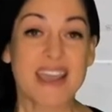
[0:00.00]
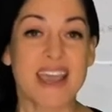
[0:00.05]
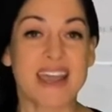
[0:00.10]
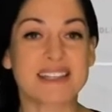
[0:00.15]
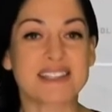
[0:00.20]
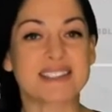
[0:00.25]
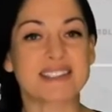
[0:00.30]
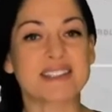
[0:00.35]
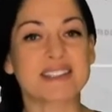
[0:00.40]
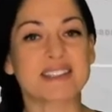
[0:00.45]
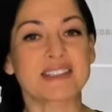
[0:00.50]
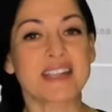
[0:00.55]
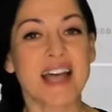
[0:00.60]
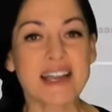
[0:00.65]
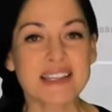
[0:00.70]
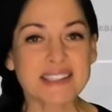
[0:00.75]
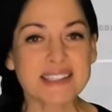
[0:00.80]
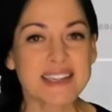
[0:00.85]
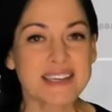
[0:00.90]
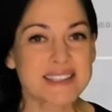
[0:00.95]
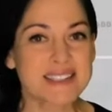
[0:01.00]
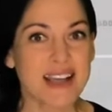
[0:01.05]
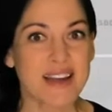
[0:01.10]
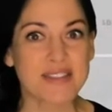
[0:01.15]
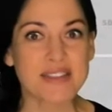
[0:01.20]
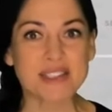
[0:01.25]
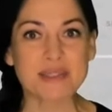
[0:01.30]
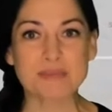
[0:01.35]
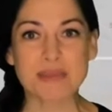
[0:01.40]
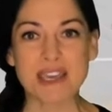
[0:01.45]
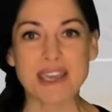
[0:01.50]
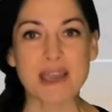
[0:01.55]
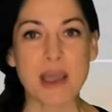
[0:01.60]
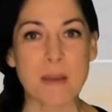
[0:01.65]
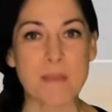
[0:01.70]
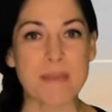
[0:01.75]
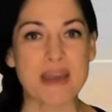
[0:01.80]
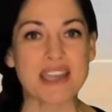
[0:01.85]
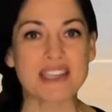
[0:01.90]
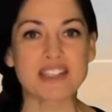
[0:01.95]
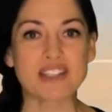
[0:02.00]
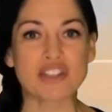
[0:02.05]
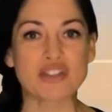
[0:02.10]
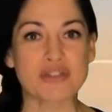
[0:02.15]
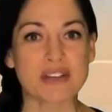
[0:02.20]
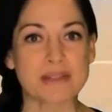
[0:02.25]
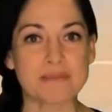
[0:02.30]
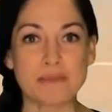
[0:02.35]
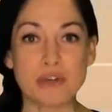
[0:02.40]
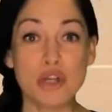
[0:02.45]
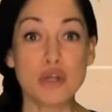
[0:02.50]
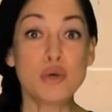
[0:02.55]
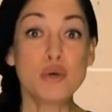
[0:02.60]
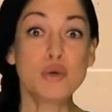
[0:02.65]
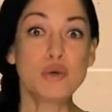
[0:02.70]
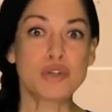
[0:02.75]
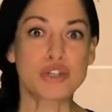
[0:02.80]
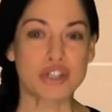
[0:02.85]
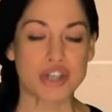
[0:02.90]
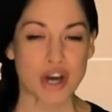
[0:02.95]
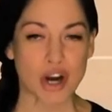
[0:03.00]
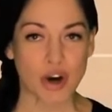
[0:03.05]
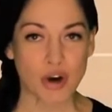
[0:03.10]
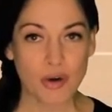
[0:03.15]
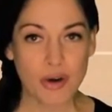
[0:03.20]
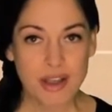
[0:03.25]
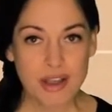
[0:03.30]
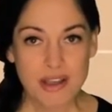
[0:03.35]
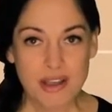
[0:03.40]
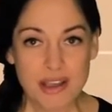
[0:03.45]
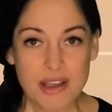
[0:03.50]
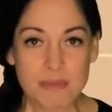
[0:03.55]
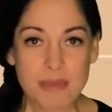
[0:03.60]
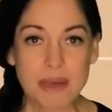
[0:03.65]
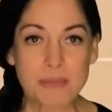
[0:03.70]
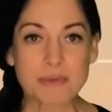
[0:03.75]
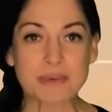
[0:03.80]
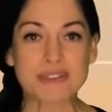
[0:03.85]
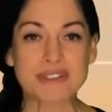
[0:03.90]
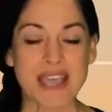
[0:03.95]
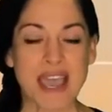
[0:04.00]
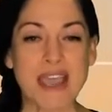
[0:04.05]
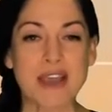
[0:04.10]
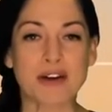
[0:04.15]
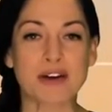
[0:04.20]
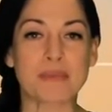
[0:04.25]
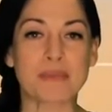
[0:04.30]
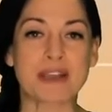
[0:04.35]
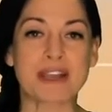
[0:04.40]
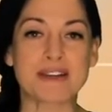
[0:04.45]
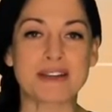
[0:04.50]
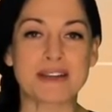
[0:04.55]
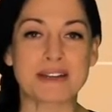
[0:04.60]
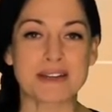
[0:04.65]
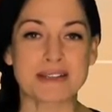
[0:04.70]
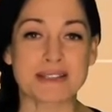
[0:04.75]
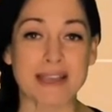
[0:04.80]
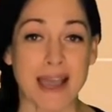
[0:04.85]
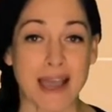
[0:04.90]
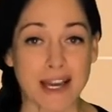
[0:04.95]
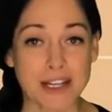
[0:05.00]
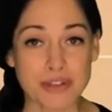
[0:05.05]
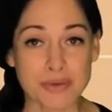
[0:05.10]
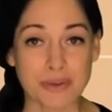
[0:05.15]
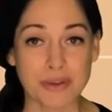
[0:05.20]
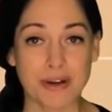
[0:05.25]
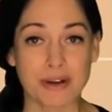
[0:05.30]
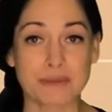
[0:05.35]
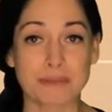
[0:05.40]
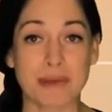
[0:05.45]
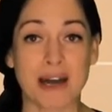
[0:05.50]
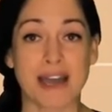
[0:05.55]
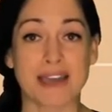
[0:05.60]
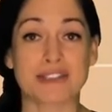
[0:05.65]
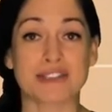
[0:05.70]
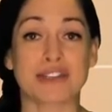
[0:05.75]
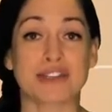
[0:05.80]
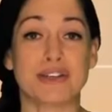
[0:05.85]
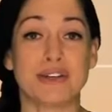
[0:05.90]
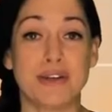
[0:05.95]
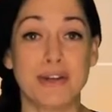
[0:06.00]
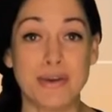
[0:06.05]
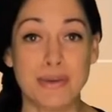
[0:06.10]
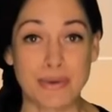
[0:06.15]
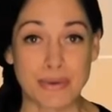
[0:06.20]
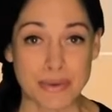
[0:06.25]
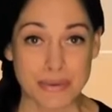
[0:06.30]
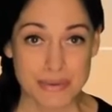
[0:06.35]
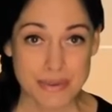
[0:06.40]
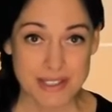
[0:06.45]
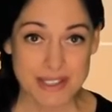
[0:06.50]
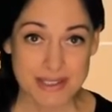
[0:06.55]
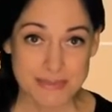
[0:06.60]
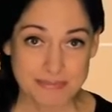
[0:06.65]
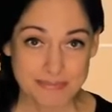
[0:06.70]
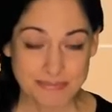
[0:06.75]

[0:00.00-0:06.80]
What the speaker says: And since Leslie is on this big mainstream news show, people take her opinion as actual unbiased news.